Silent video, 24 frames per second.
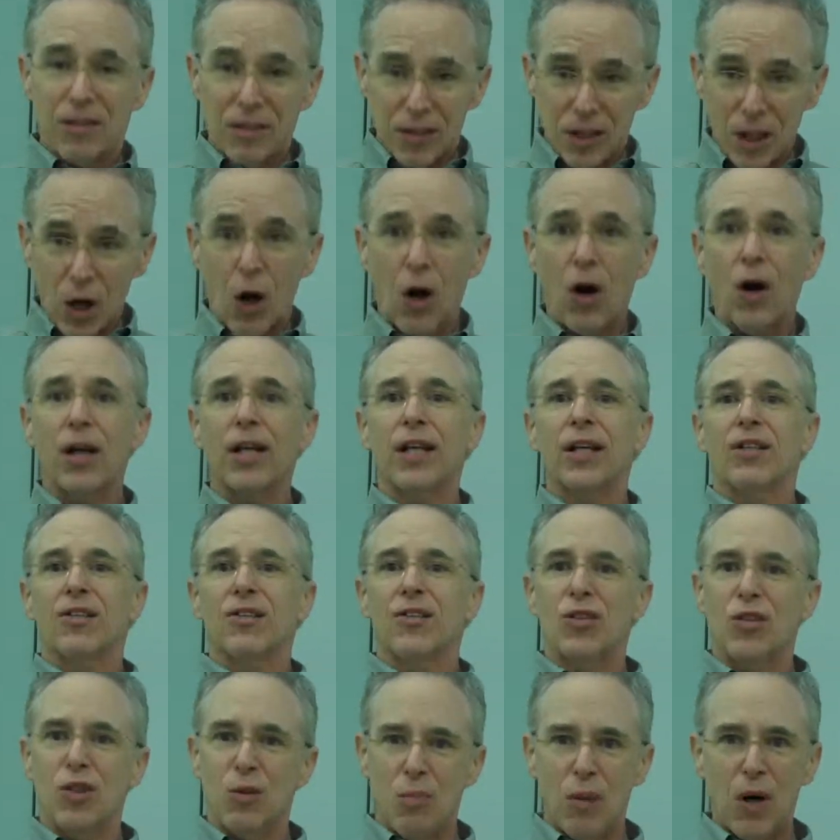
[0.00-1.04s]
the
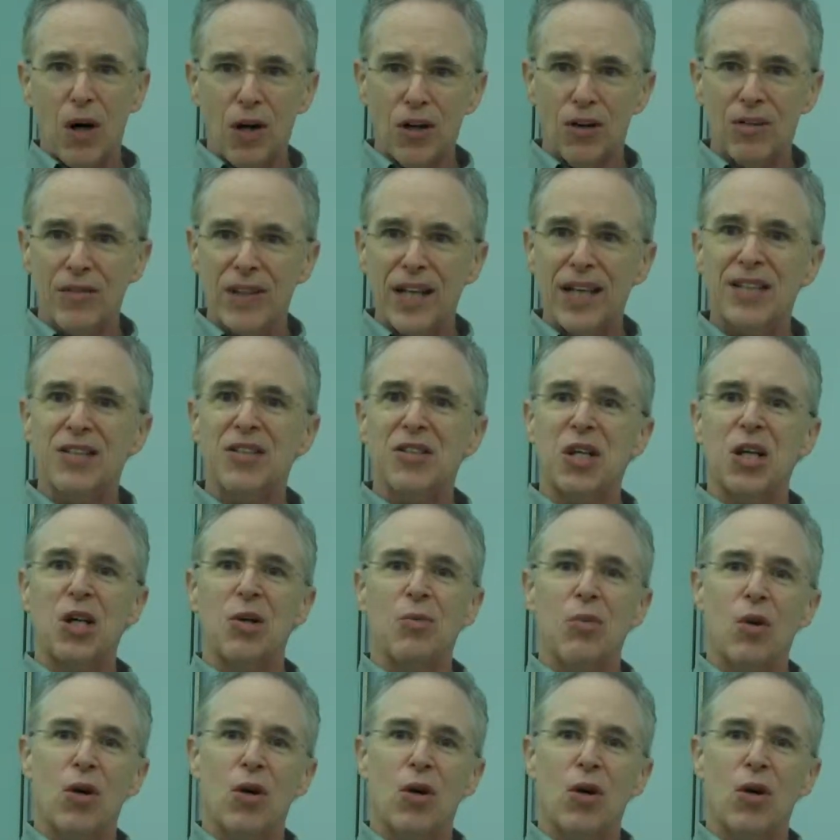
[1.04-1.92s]
audience is a part of that same